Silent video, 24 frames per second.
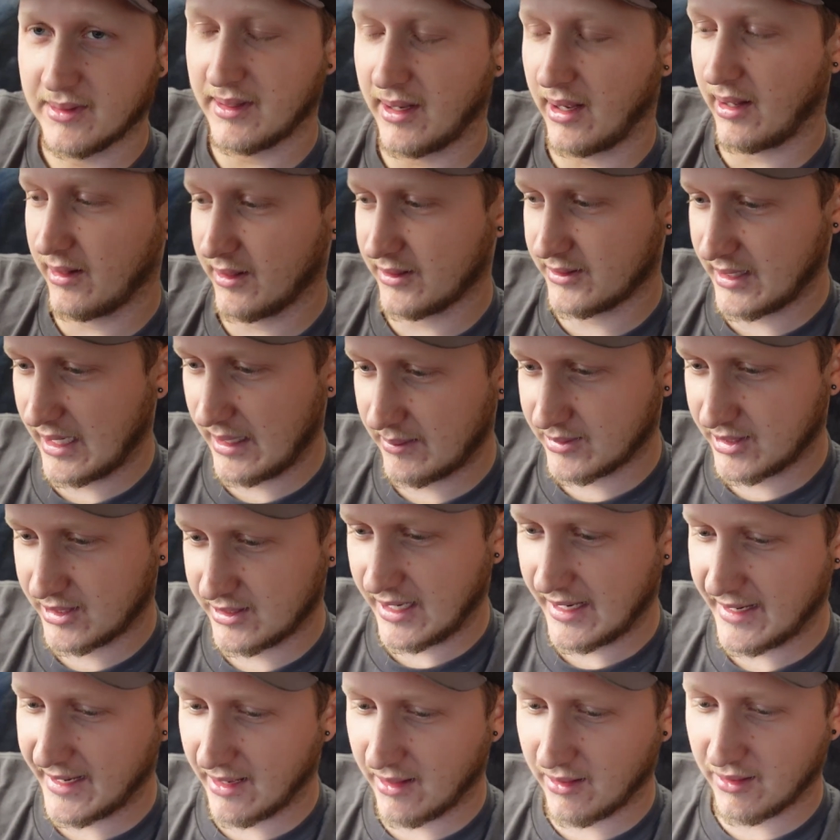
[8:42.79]
I'll attempt to
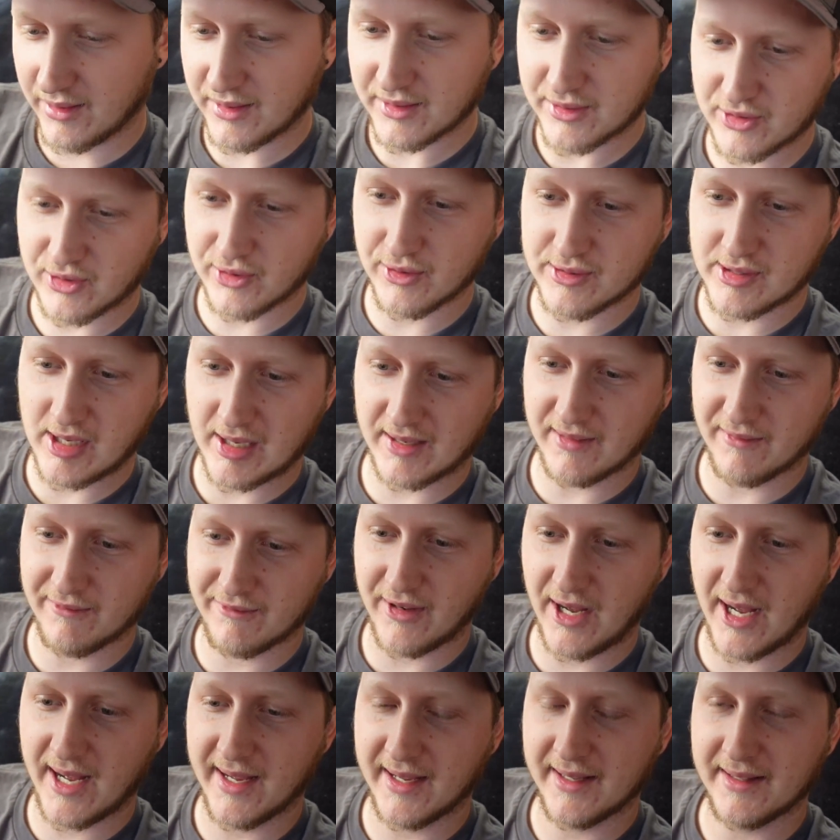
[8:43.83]
take out all the screws I can
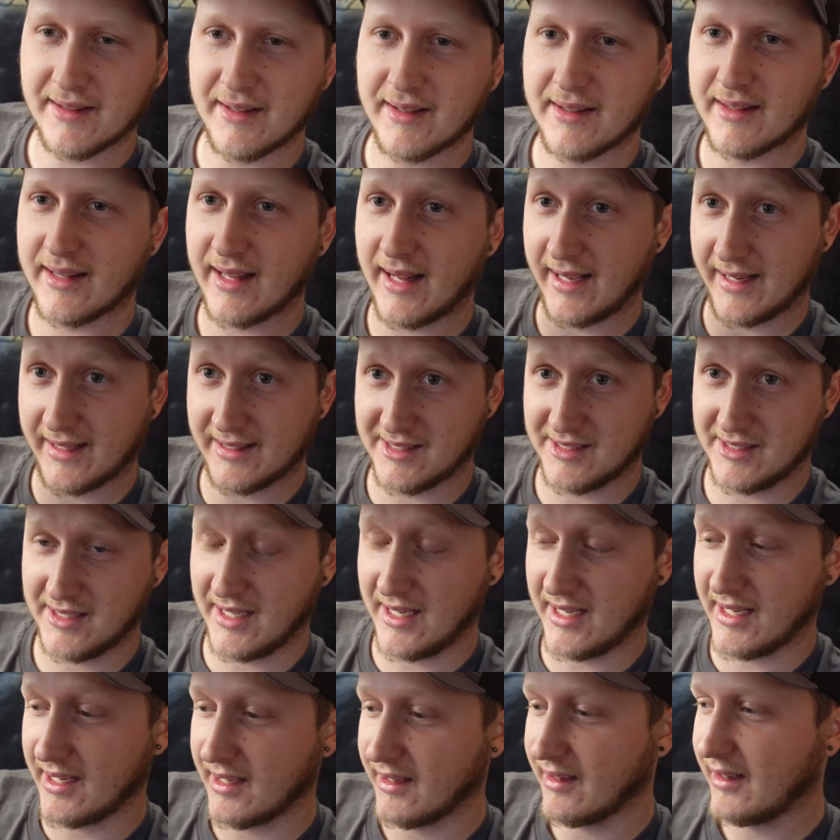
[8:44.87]
find that I can
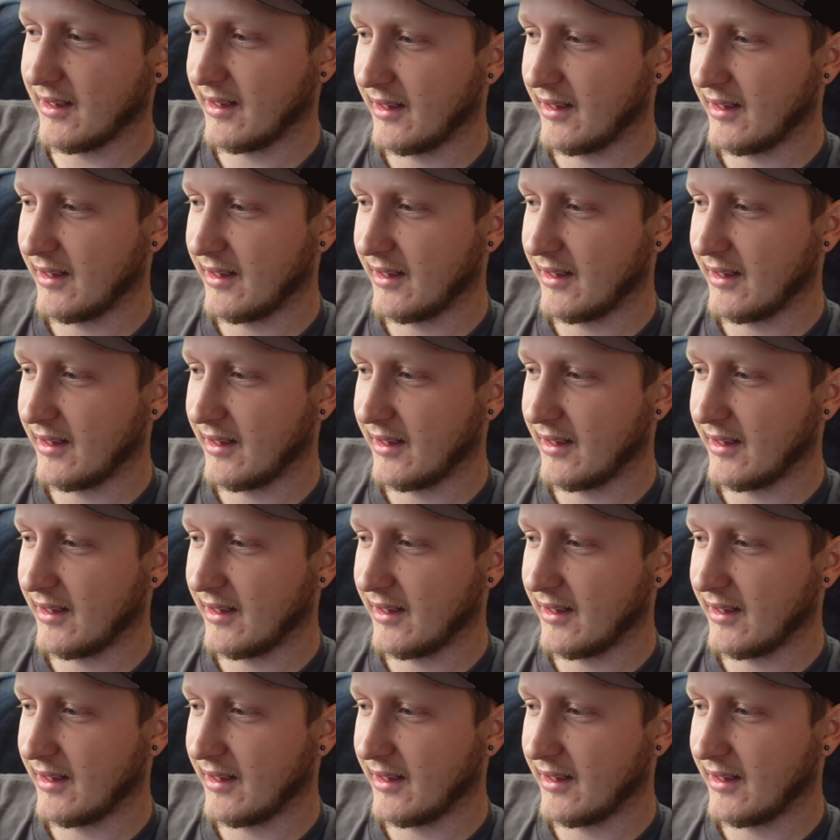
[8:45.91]
see